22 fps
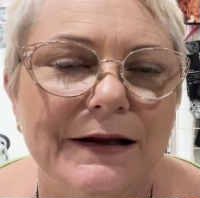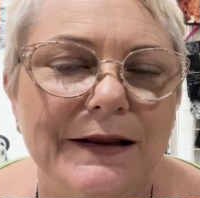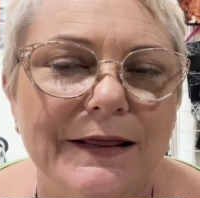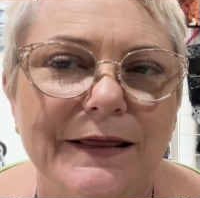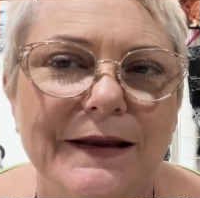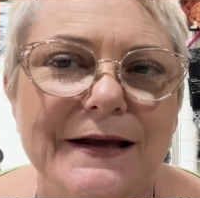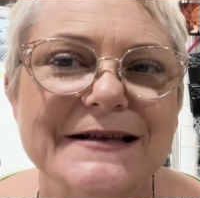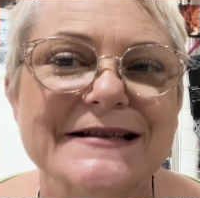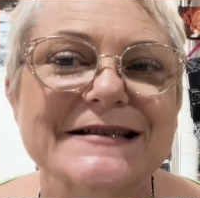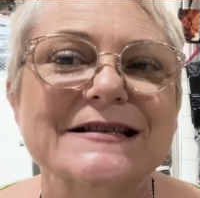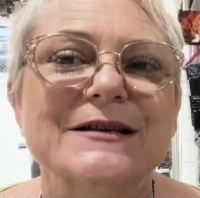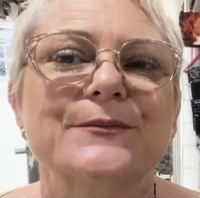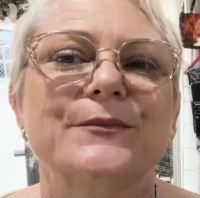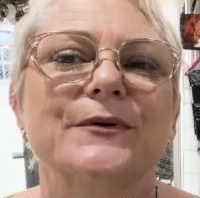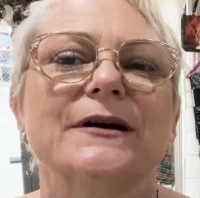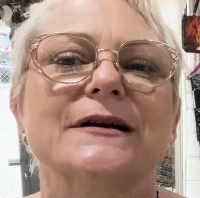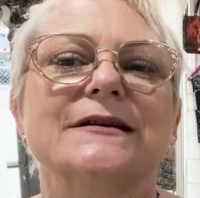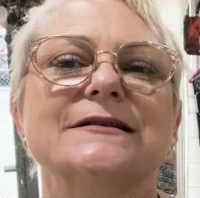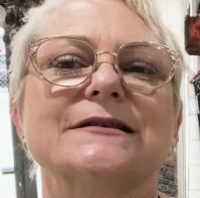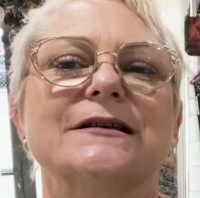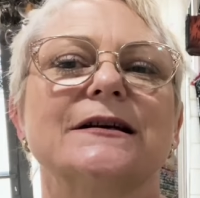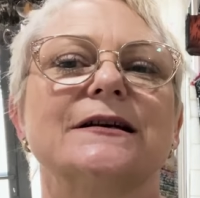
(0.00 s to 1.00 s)
That's the
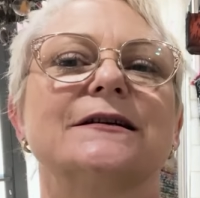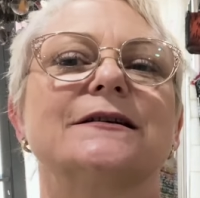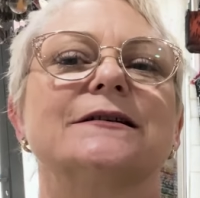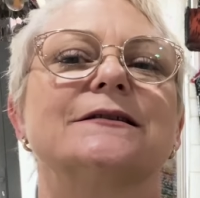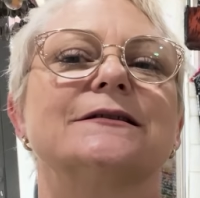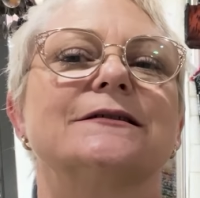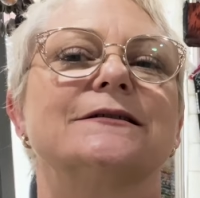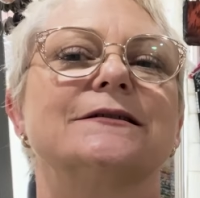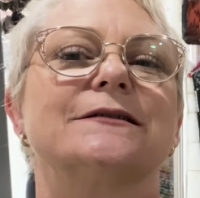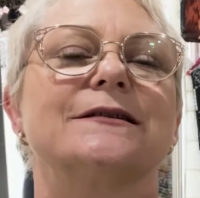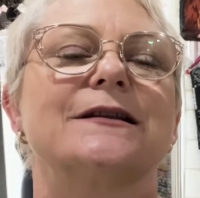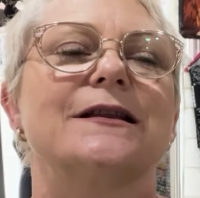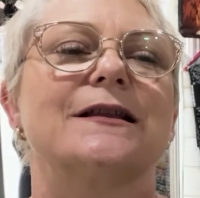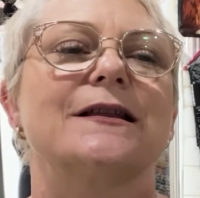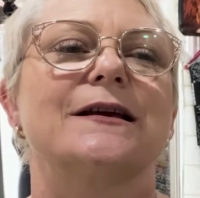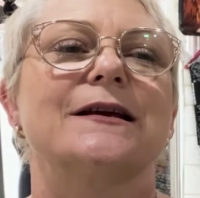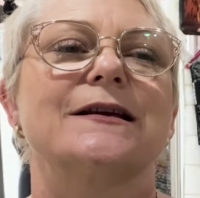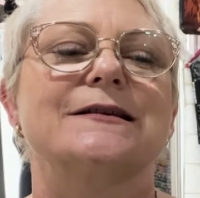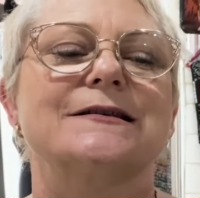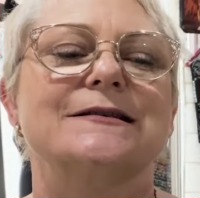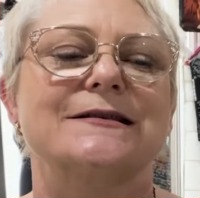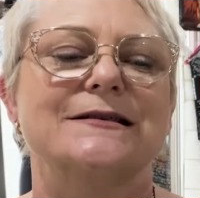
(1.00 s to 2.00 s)
bracer
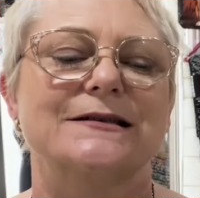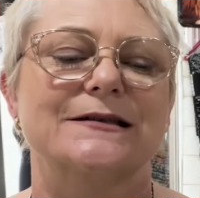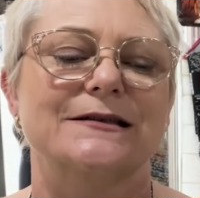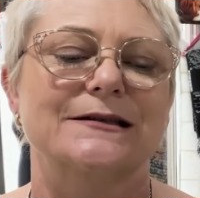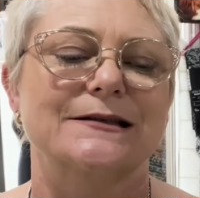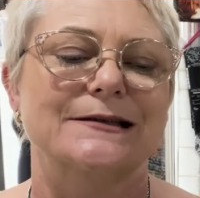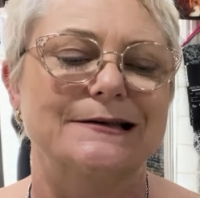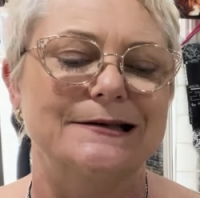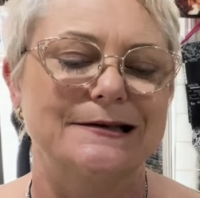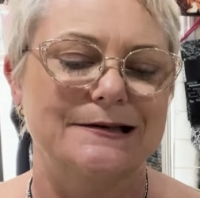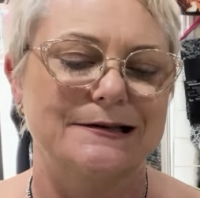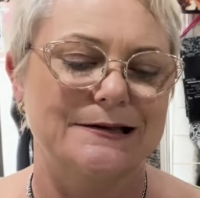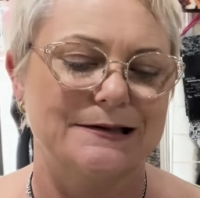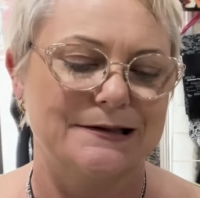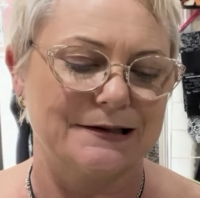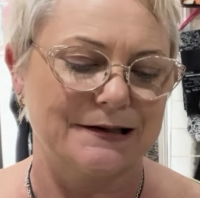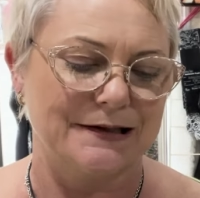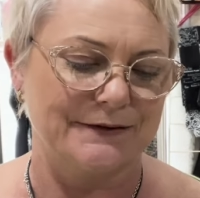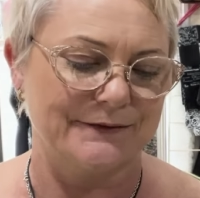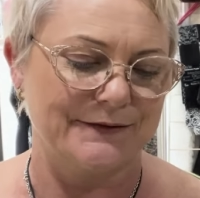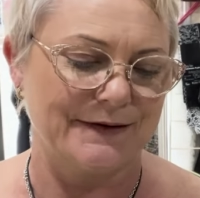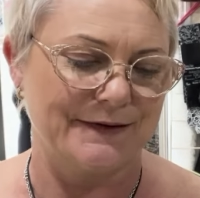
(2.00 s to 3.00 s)
things
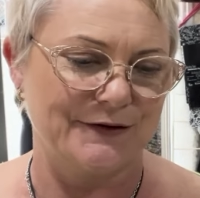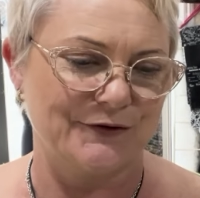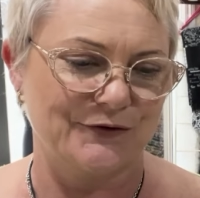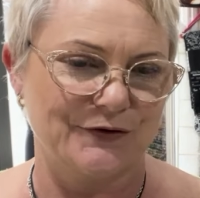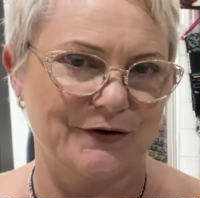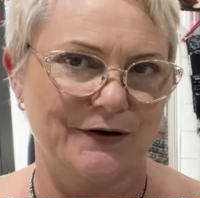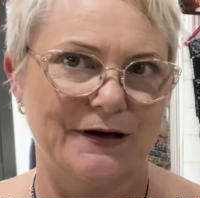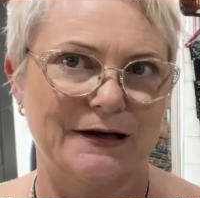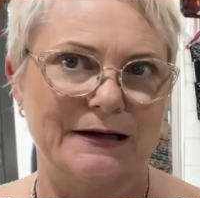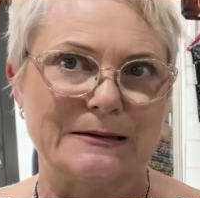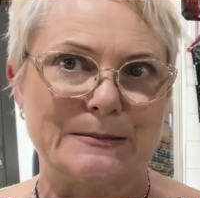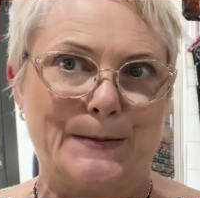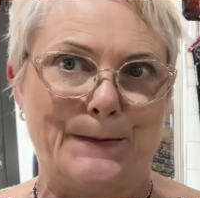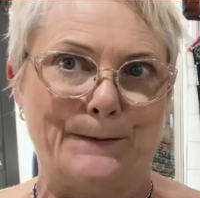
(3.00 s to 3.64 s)
go around the dryer.